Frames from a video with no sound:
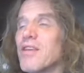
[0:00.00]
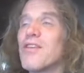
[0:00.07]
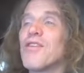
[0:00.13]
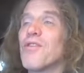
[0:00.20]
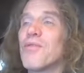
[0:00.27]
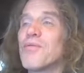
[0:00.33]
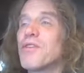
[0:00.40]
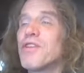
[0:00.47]

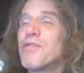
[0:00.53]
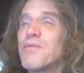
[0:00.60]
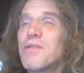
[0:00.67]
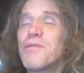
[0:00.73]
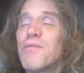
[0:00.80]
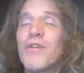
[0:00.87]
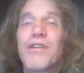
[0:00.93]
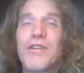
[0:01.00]
you
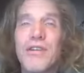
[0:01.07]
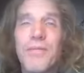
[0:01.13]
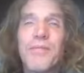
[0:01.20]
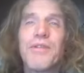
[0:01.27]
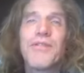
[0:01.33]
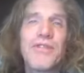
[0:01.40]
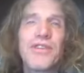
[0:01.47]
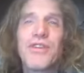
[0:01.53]
know,
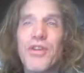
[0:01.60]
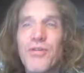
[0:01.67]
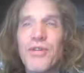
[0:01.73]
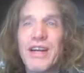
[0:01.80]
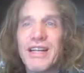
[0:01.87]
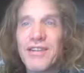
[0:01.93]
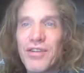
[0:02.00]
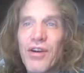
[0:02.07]
computers can
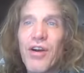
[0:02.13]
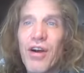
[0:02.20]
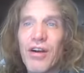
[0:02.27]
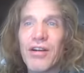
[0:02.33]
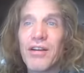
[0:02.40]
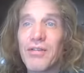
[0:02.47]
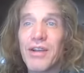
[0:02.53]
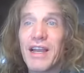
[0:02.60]
already
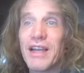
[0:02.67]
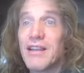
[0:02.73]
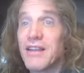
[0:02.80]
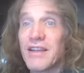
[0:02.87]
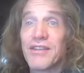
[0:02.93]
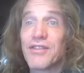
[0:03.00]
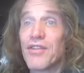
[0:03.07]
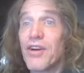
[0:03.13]
talk, okay, and
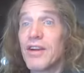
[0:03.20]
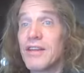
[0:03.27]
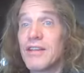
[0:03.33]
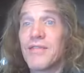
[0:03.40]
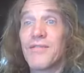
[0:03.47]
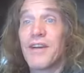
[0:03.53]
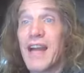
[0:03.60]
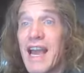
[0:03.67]
they can talk in
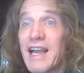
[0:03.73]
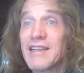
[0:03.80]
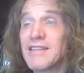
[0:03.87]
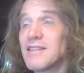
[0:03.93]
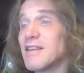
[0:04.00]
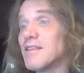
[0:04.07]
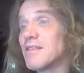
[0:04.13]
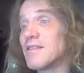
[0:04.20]
different
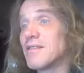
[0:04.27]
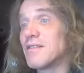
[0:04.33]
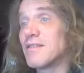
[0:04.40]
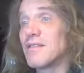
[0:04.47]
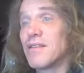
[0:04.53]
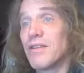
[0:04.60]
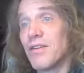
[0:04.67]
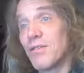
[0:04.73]
accents and,
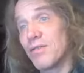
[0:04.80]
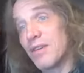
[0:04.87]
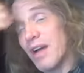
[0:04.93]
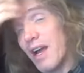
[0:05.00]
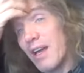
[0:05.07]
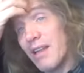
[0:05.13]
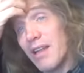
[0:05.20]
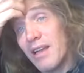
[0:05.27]
you know,
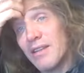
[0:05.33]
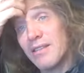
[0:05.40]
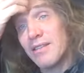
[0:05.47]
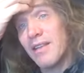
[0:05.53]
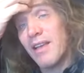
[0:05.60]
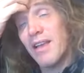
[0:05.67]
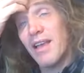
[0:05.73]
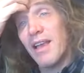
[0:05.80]

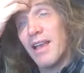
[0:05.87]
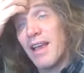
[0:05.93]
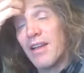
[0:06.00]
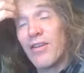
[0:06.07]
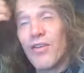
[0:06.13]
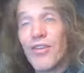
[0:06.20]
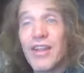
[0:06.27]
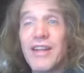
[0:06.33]
dialects,
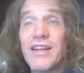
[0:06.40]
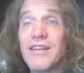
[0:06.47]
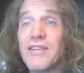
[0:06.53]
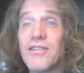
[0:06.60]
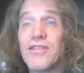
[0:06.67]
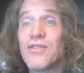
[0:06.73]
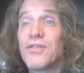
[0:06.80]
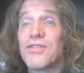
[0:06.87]
and all they need to
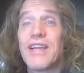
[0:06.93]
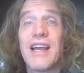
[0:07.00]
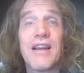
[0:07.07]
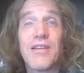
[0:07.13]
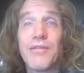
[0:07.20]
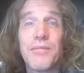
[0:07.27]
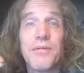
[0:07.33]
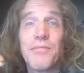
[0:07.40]
do is add a
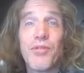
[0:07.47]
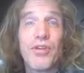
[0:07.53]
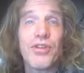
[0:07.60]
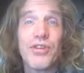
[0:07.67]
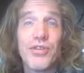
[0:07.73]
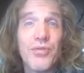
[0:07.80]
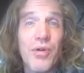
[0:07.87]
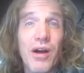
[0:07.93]
little bit more
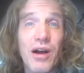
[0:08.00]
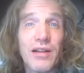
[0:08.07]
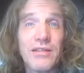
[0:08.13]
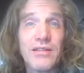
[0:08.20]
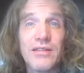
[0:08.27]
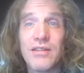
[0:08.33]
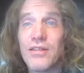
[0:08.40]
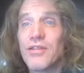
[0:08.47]

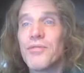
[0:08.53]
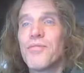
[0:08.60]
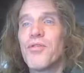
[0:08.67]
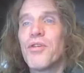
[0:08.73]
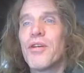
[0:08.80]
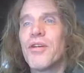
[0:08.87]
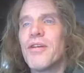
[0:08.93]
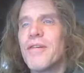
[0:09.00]
nuance, a little
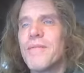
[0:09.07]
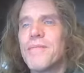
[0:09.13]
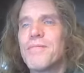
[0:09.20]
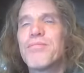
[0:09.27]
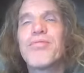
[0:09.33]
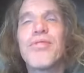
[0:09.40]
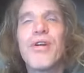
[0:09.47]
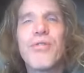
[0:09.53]
more
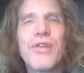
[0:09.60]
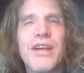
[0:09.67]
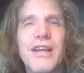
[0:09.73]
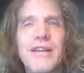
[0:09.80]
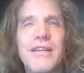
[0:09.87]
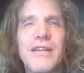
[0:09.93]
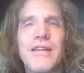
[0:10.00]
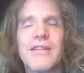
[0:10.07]

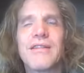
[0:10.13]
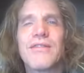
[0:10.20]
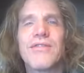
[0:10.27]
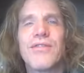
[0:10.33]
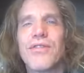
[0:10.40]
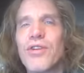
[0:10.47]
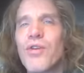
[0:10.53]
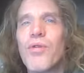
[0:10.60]
brokenness
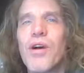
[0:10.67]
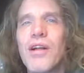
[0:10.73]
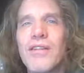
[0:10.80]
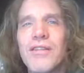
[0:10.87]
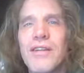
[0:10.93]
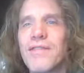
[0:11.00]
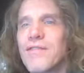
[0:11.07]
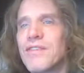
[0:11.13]
to the
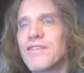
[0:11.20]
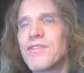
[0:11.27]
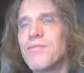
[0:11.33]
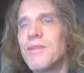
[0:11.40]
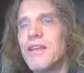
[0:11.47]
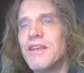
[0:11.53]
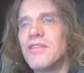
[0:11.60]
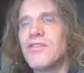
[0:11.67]
quality of the
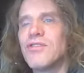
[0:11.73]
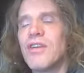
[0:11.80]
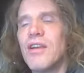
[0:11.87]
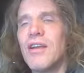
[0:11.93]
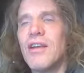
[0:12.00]
speech,